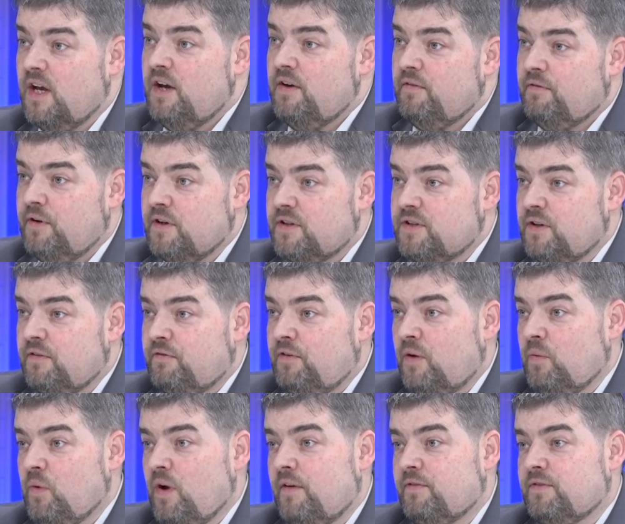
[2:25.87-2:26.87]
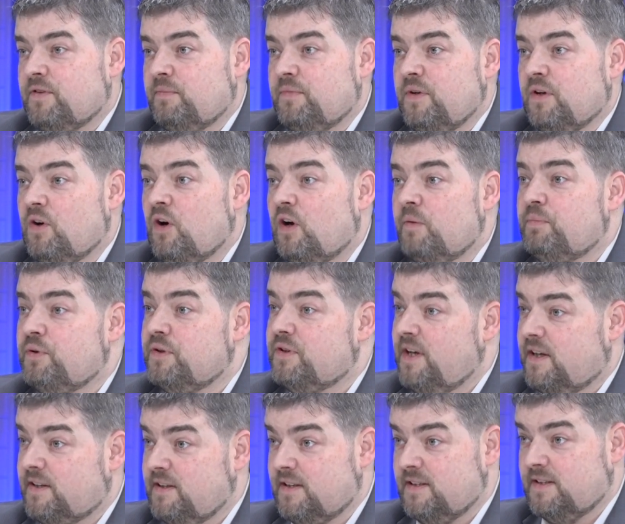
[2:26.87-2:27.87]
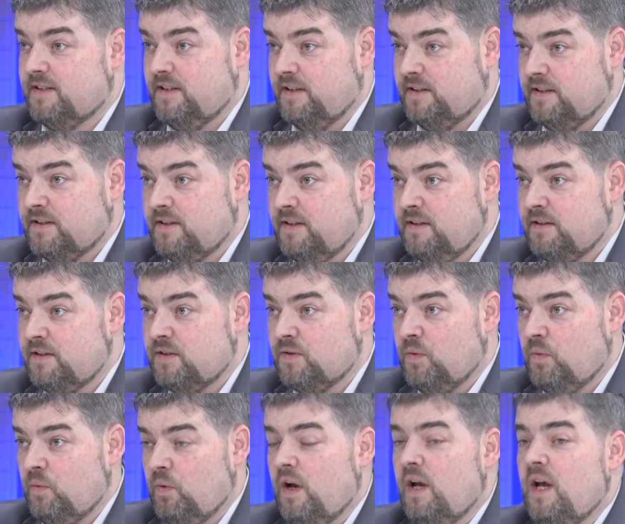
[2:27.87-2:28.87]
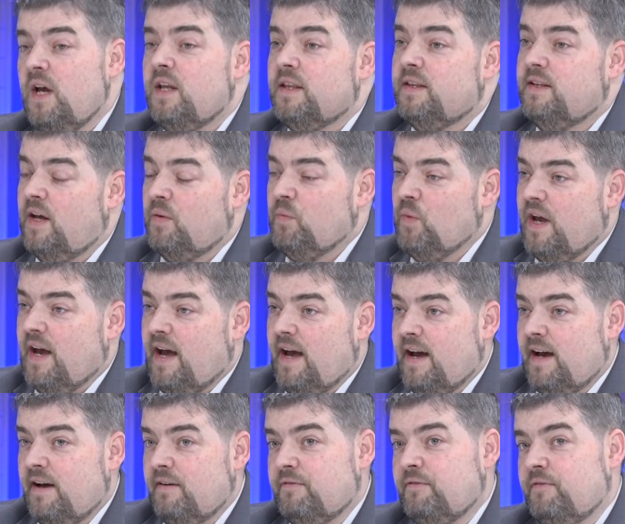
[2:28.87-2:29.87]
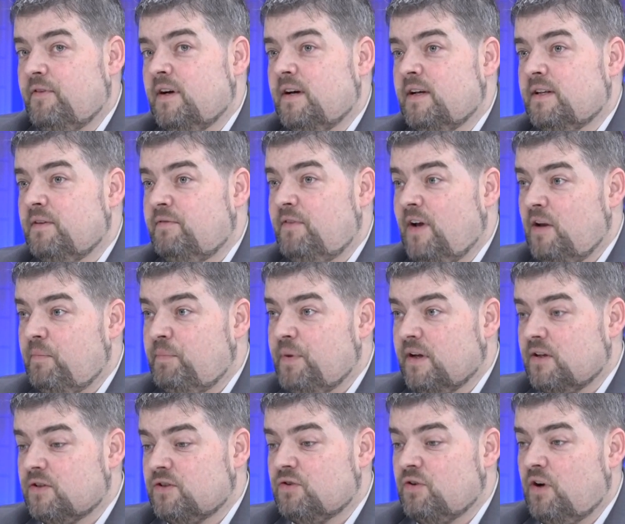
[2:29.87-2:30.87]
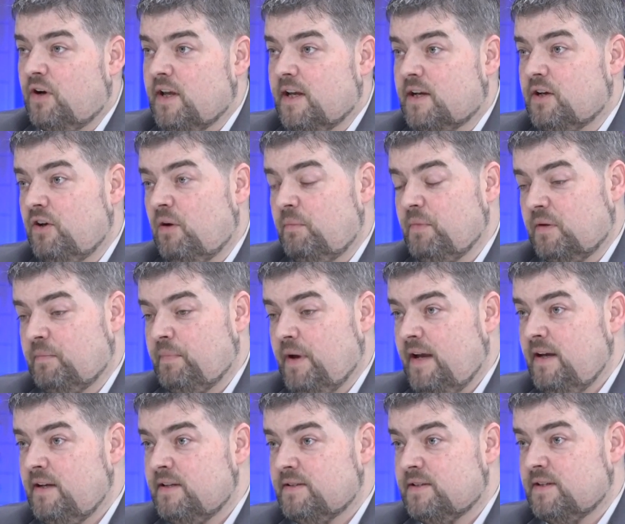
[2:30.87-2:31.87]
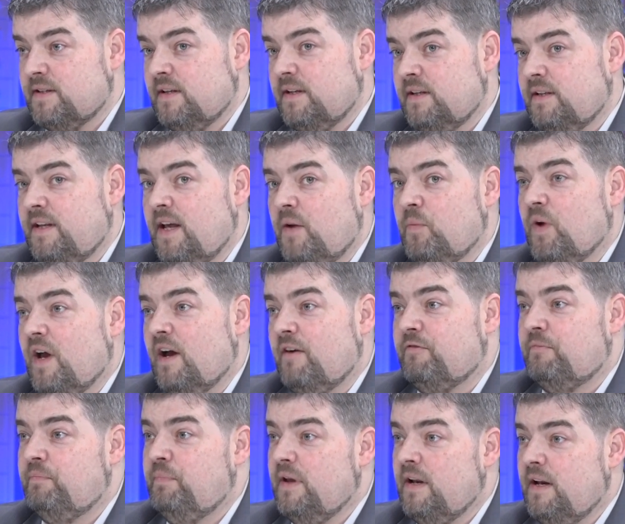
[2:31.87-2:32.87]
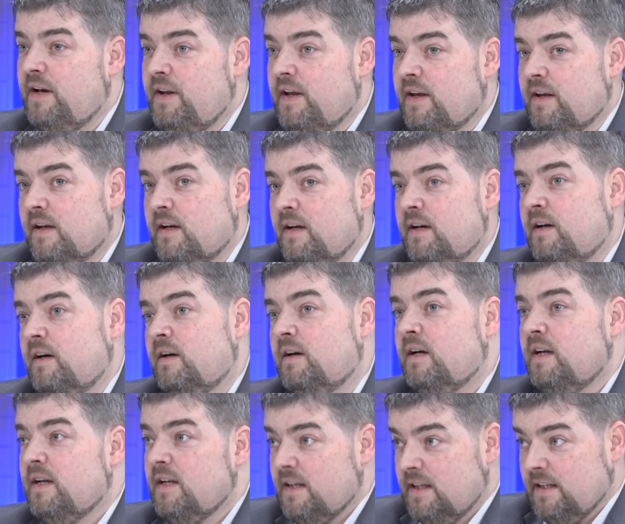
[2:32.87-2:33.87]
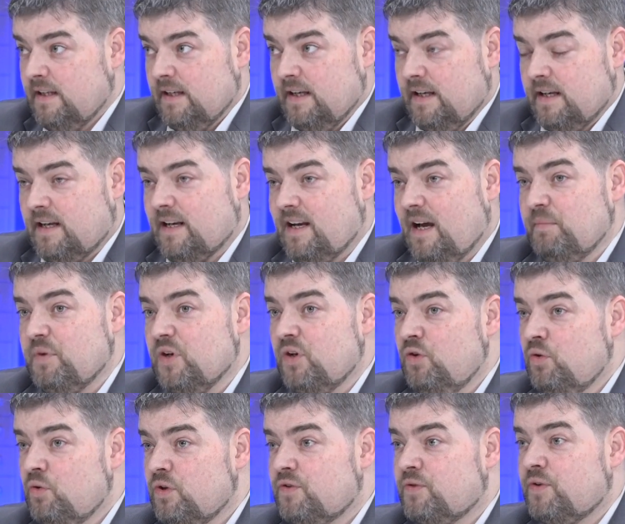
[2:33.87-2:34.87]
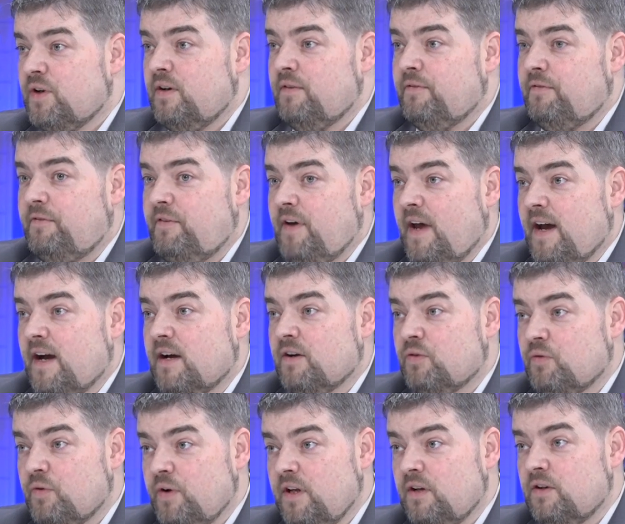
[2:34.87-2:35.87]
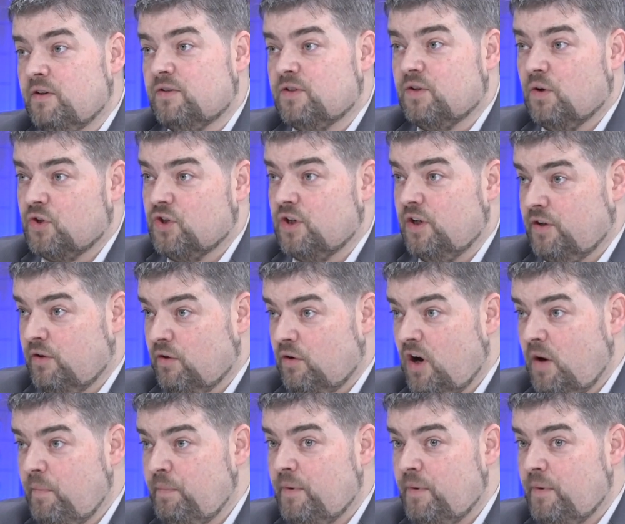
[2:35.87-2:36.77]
First of all, we have something called protecting citizens. Then we have developing a strong economic base. Then we have building a climate neutral, fair, green and social Europe.